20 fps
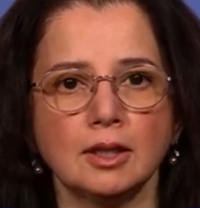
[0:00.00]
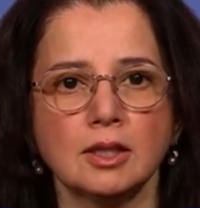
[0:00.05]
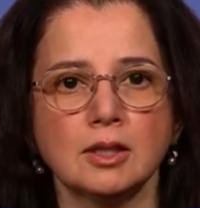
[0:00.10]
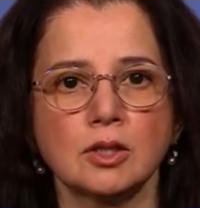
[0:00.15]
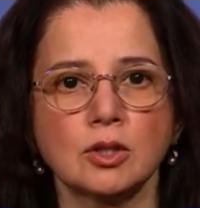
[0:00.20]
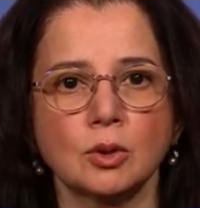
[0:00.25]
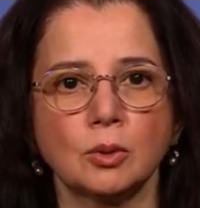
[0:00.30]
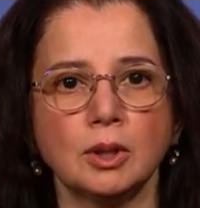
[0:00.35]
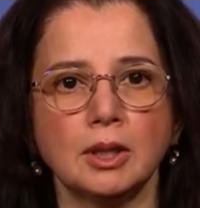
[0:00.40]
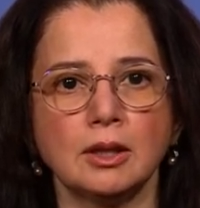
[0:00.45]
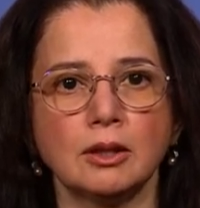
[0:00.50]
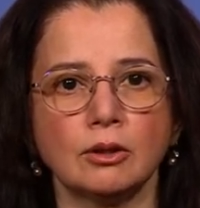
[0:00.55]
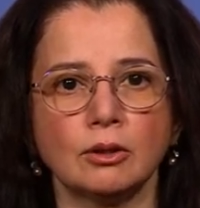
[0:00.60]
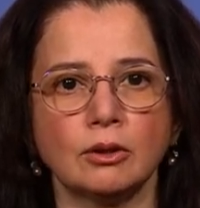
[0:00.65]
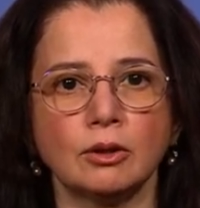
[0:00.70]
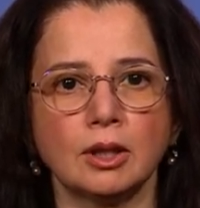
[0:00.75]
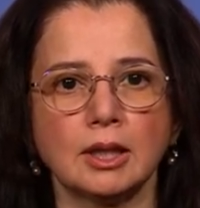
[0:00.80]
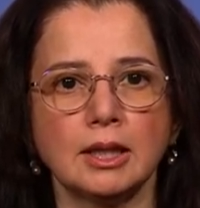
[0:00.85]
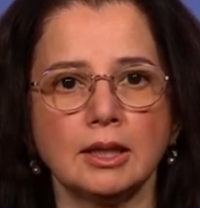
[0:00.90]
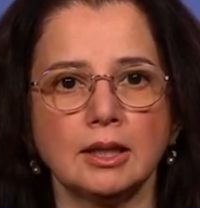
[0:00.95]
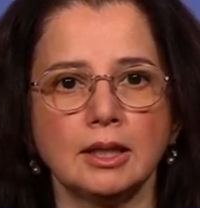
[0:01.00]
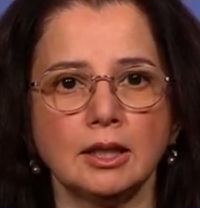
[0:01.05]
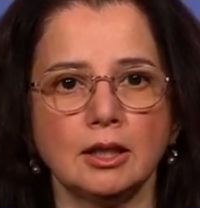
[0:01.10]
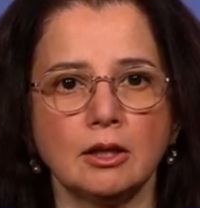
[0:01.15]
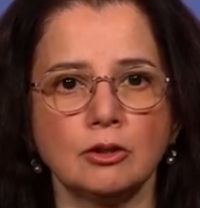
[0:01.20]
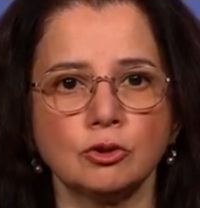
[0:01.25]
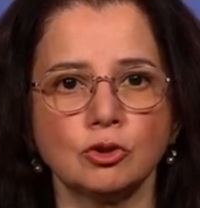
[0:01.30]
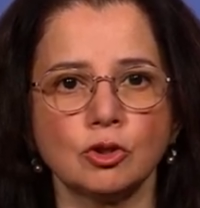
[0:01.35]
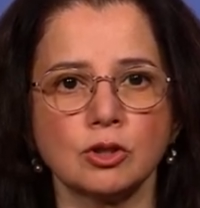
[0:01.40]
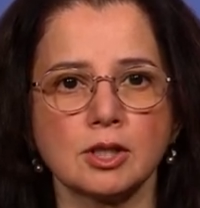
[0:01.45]
so either a kidney
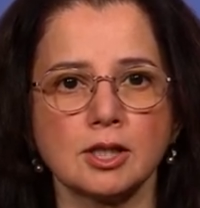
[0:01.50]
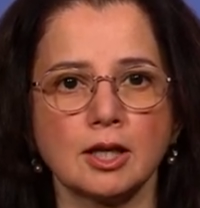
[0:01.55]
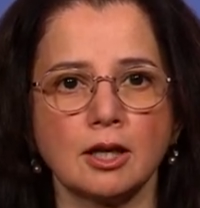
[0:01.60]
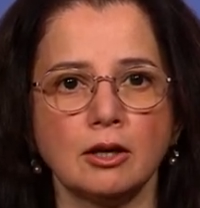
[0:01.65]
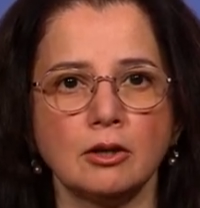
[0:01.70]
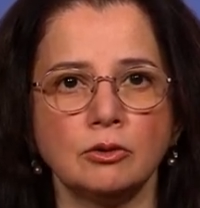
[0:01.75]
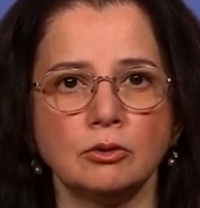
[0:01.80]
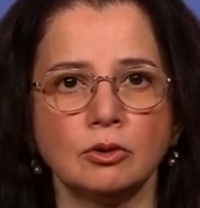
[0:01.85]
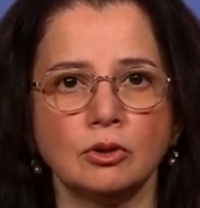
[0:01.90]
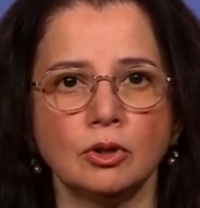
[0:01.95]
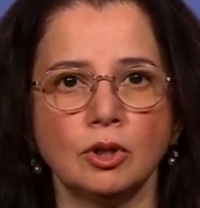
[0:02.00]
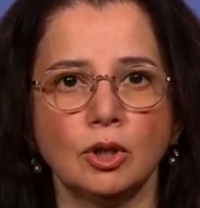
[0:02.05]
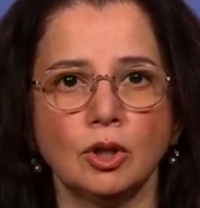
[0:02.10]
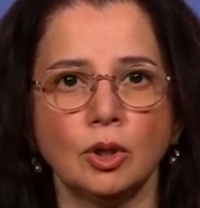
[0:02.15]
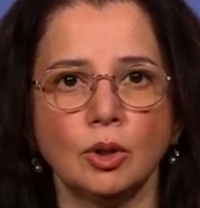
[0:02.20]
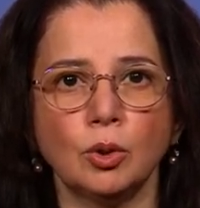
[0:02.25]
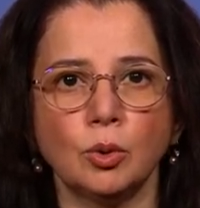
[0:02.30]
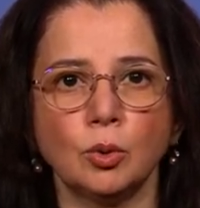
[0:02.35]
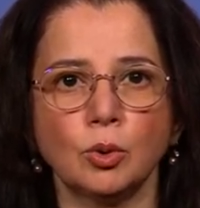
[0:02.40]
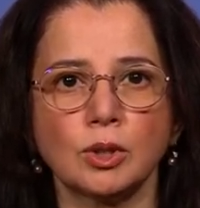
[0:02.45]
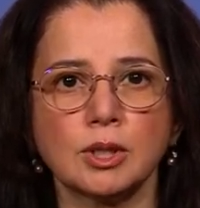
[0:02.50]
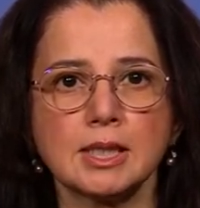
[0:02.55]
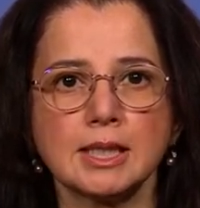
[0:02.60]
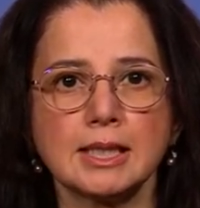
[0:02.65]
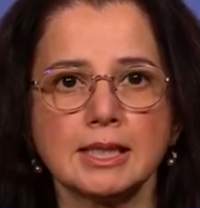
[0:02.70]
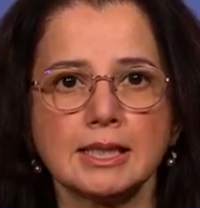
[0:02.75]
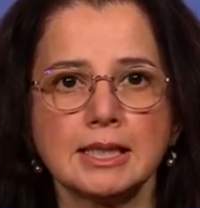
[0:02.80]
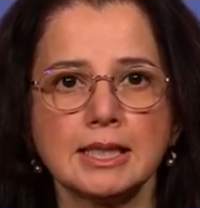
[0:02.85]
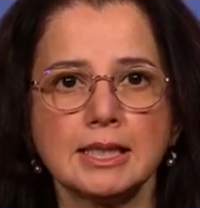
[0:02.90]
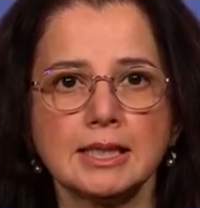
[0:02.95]
ultrasound or a C
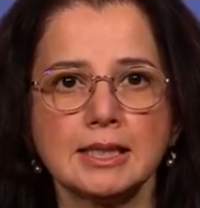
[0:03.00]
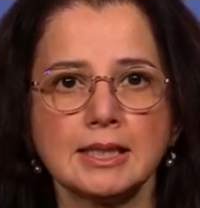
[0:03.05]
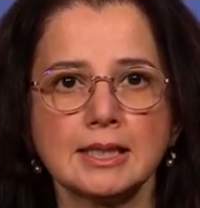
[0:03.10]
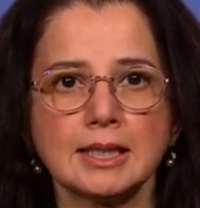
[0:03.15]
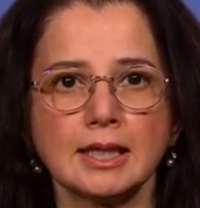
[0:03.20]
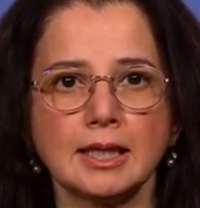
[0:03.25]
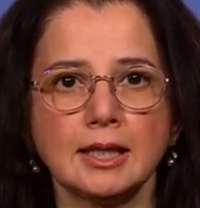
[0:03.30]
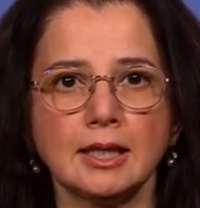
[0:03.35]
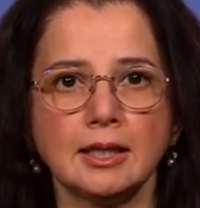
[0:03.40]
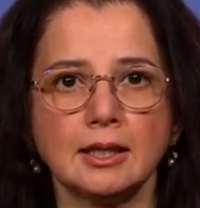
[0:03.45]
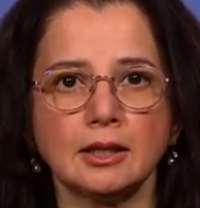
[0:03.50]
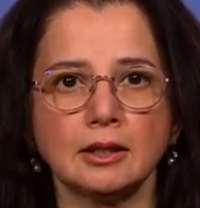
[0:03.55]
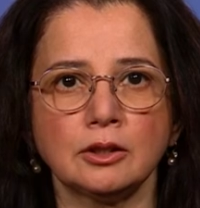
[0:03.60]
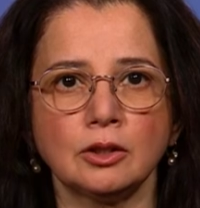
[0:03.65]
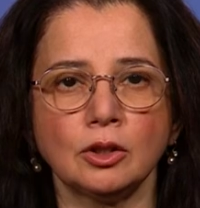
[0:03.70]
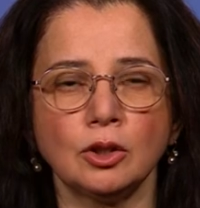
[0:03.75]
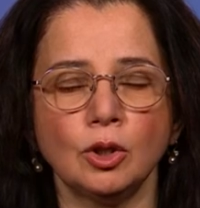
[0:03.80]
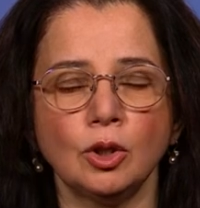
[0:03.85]
T scan